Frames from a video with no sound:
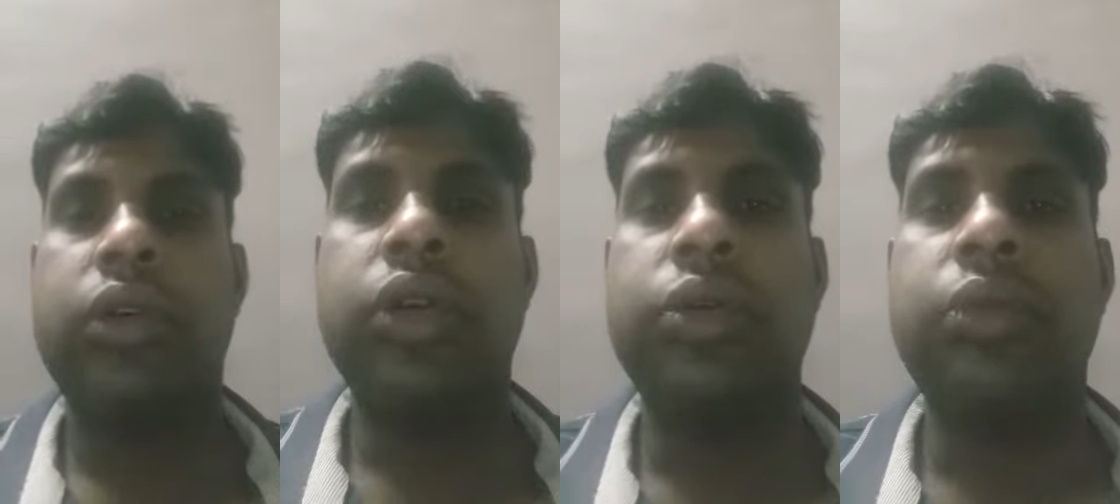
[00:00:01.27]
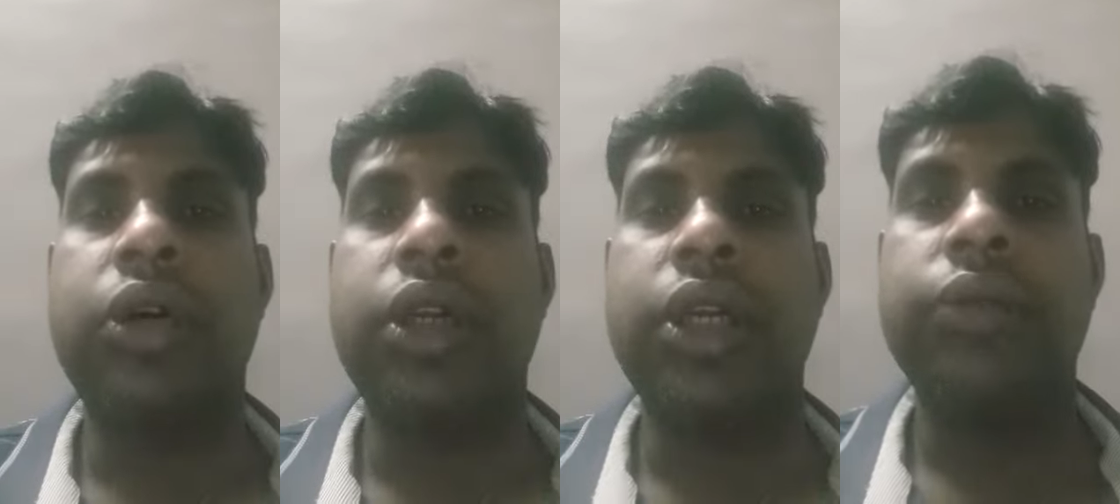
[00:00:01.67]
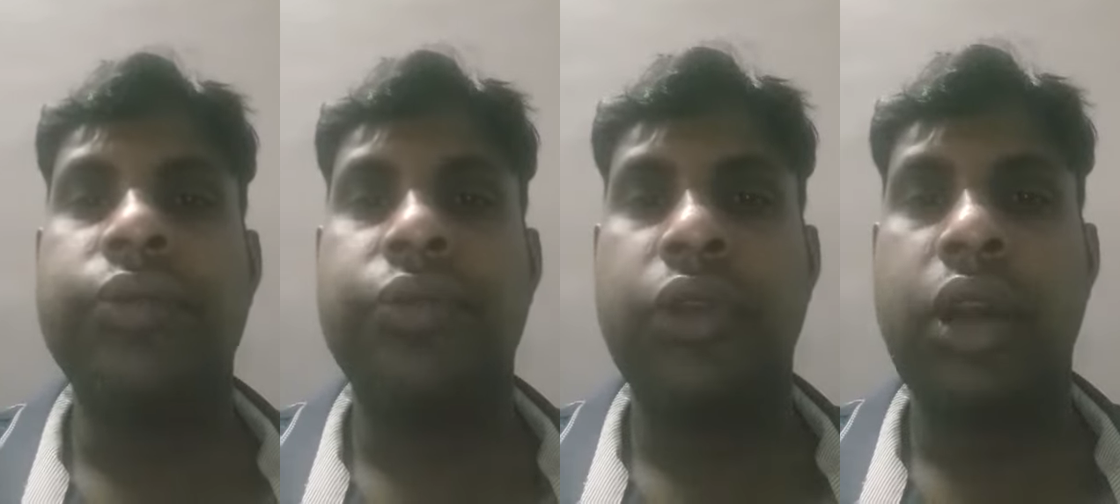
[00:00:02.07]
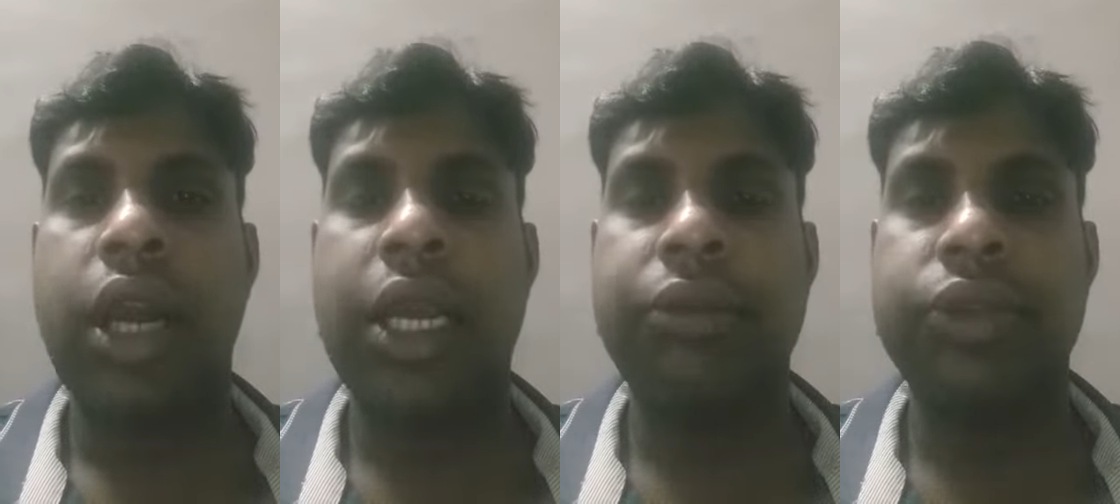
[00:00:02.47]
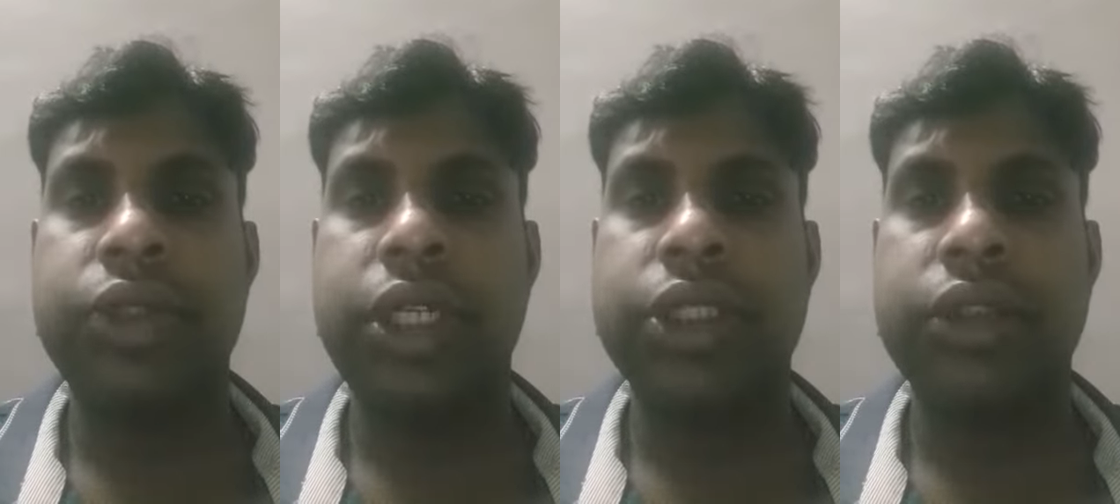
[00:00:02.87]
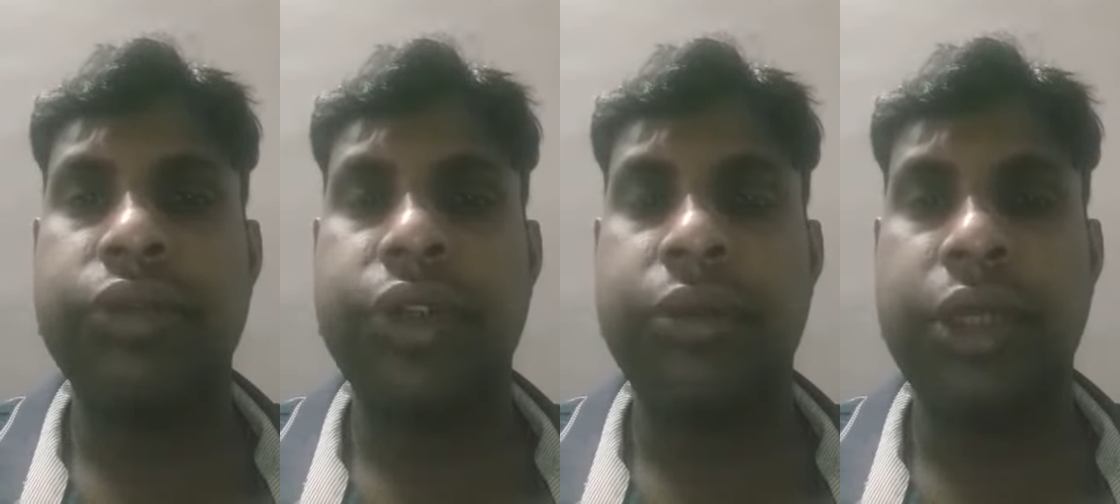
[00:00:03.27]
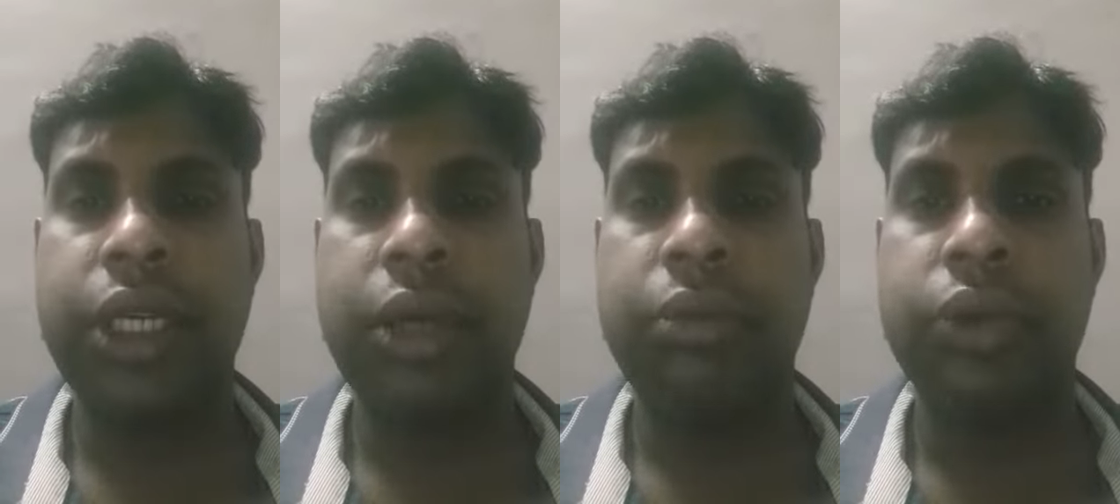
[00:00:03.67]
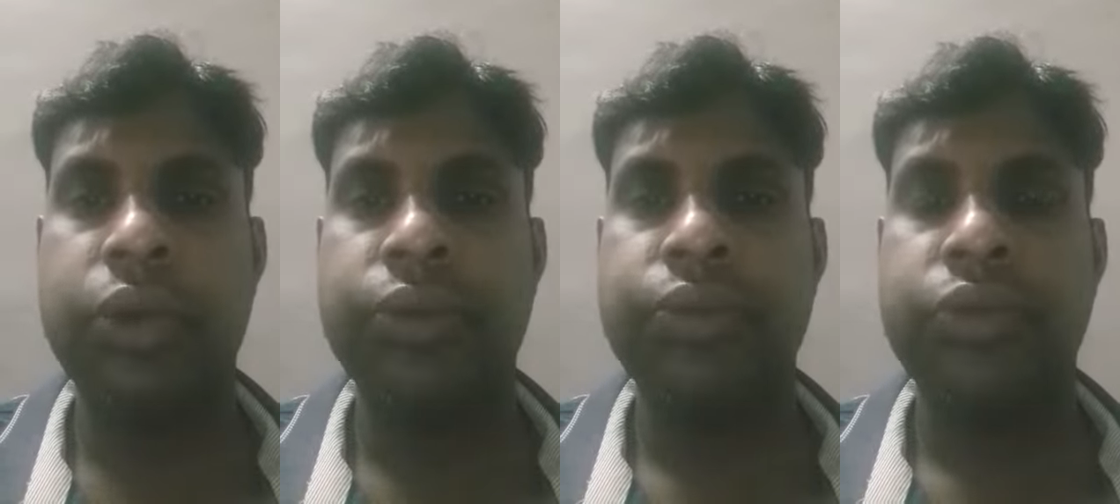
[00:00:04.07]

Good morning, I am Sudarshan from Nigambu.